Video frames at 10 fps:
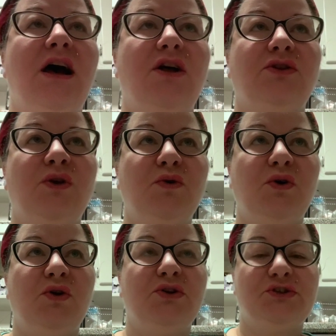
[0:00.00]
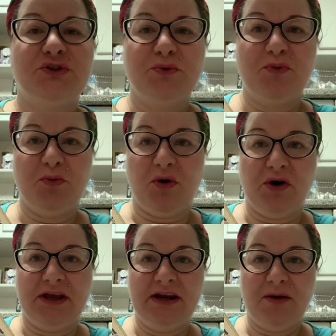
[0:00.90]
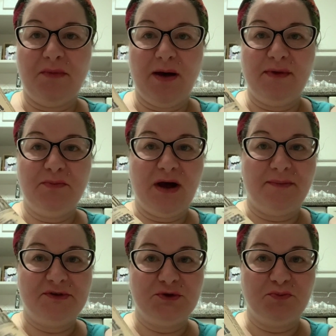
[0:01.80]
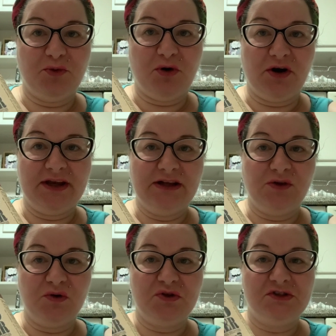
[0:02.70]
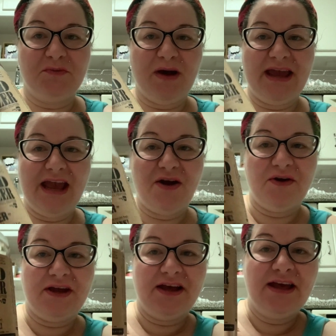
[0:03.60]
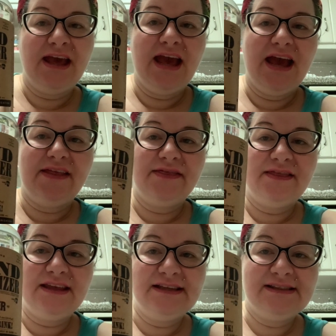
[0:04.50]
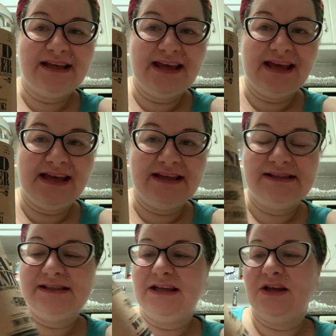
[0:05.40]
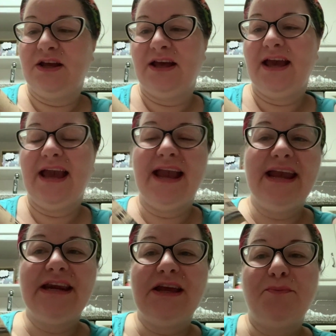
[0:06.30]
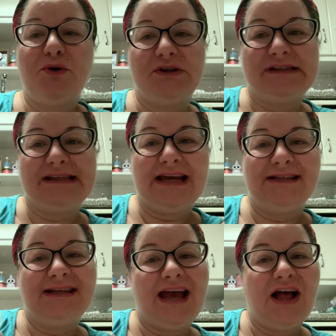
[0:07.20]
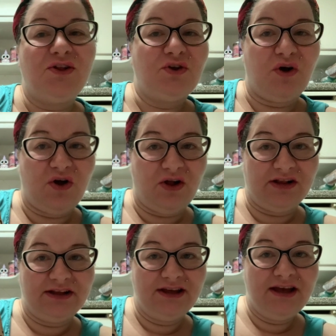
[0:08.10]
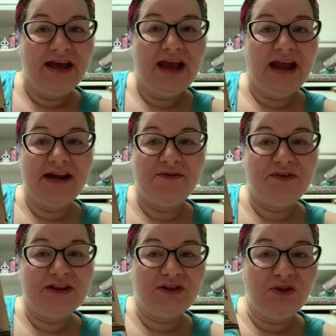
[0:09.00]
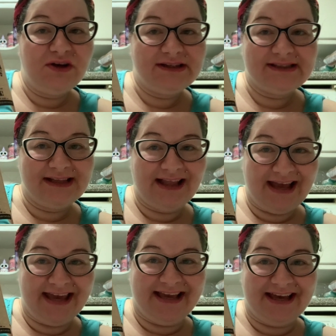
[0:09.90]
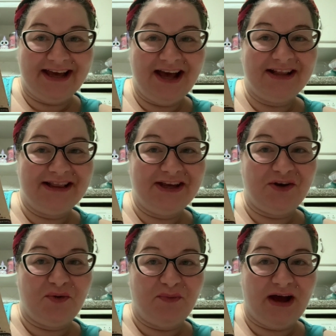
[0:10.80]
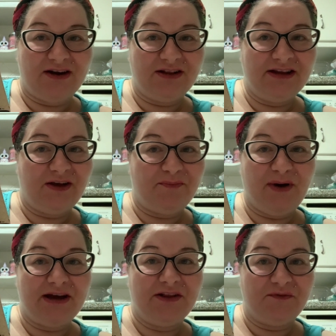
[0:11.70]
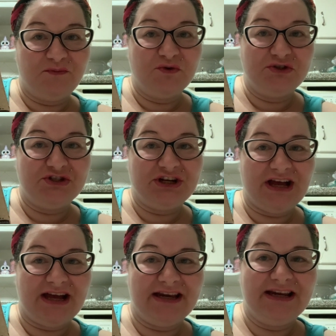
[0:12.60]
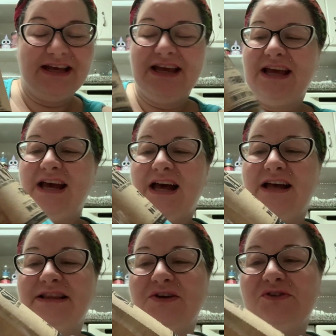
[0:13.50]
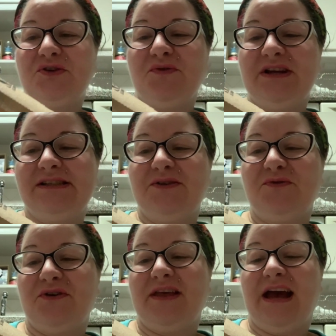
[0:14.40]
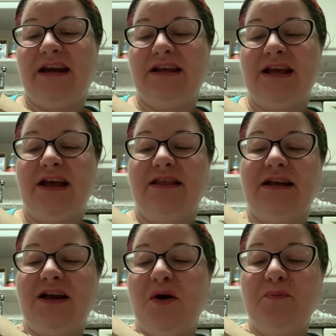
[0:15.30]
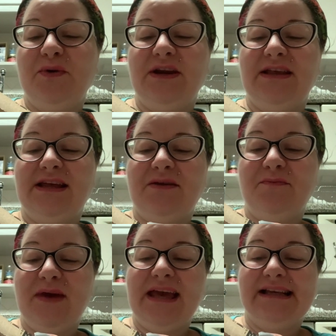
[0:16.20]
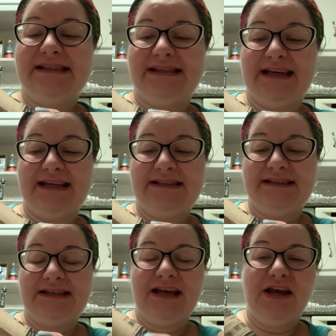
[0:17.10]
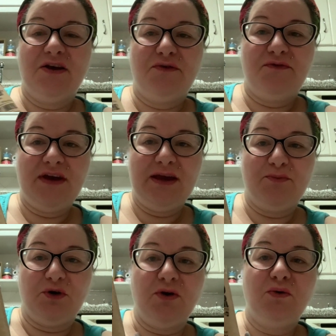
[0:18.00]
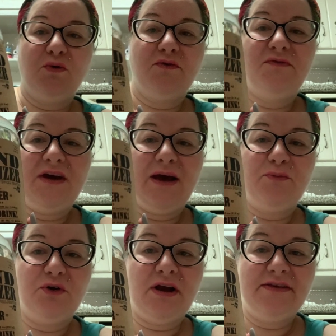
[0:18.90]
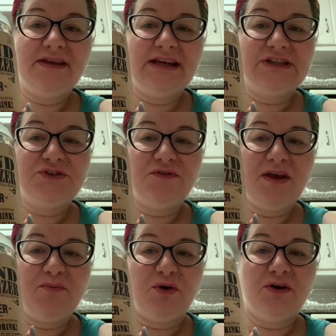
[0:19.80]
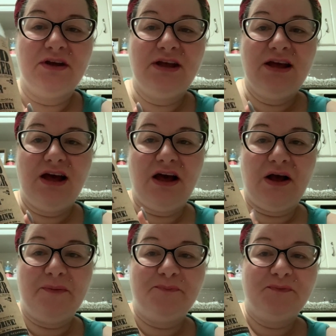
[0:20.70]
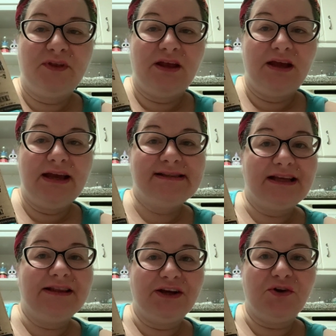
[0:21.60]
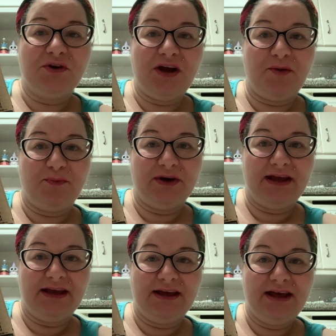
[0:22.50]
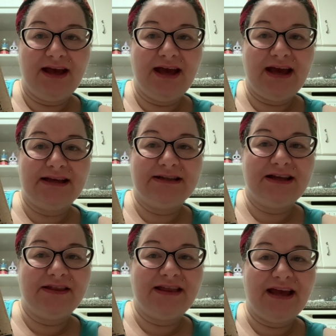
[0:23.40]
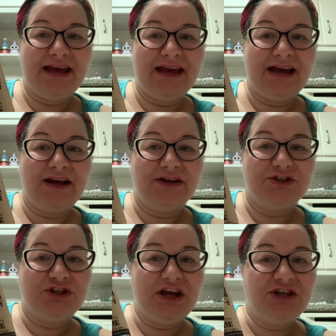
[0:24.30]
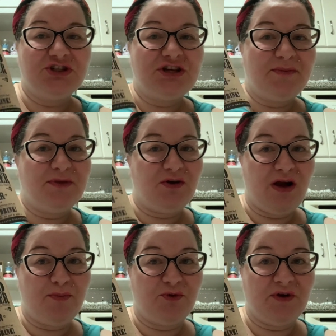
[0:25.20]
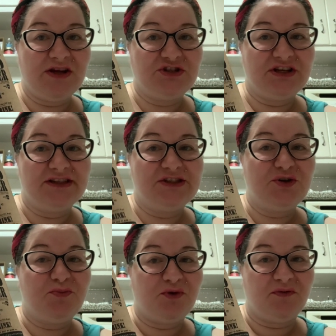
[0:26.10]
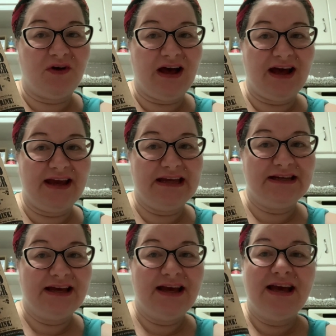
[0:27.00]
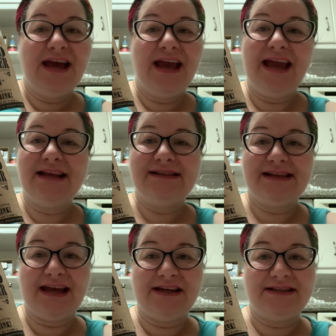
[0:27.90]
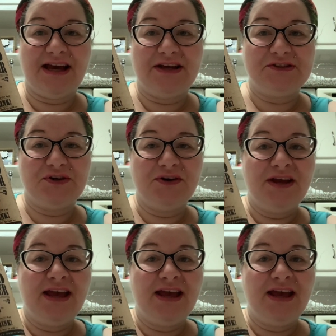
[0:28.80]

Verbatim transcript: local supermarket, a mom and pop supermarket local to my area. And this is 80% alcohol. And if it looks like a liquor bottle, a bottle of moonshine, uh, there's a reason for that. The company that makes this, Faber or Faber, I think it's Faber, um, is a liquor company. And they changed up their operations to provide hand sanitizer